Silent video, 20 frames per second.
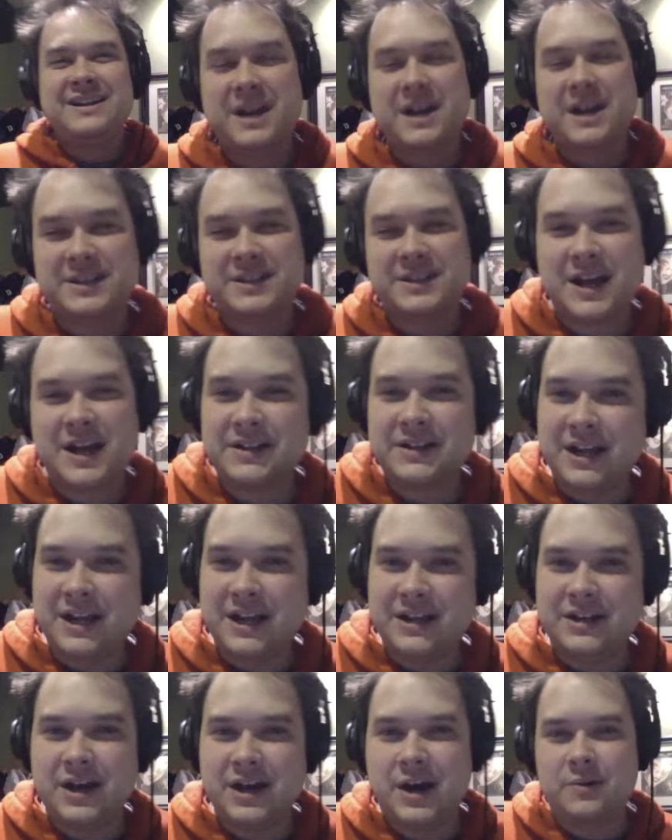the El
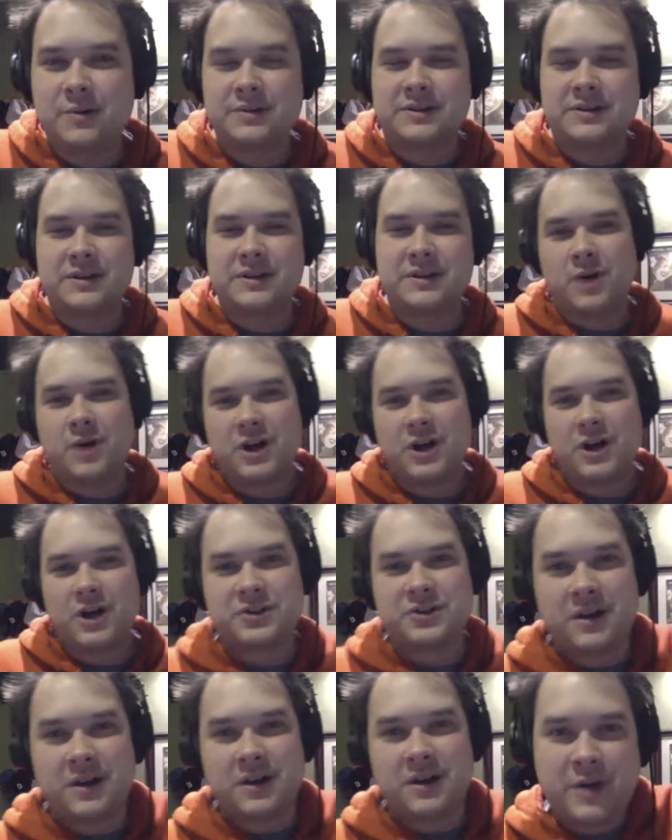Nino was going to wash us
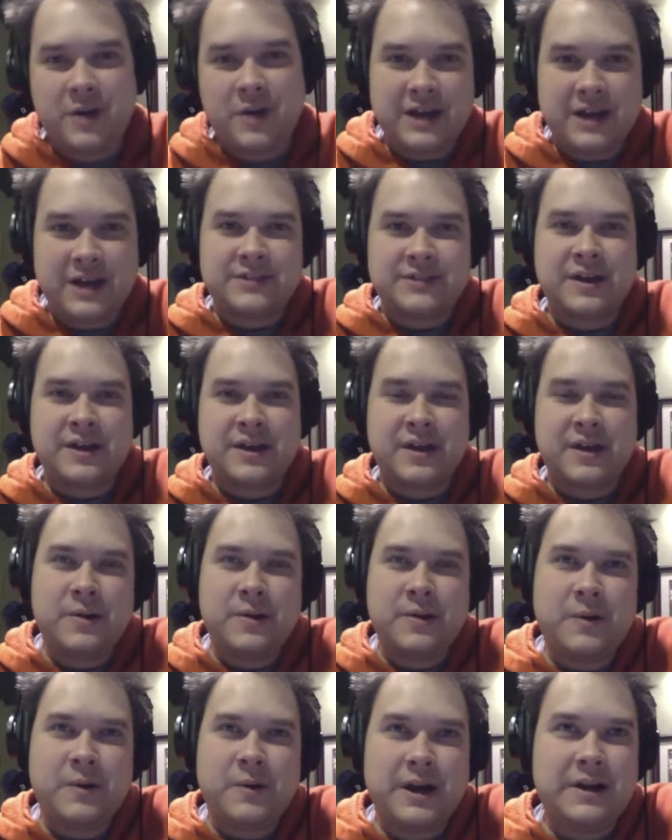all away,
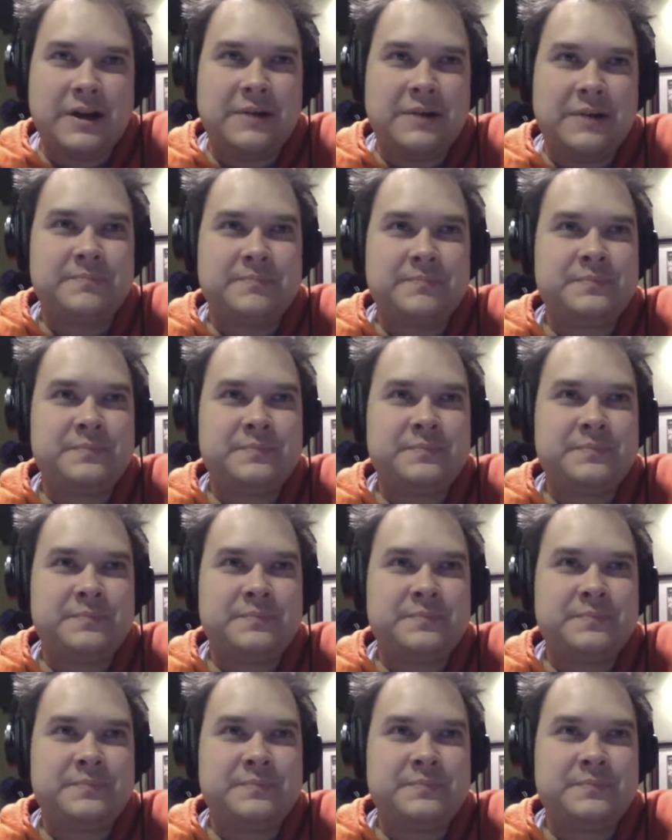so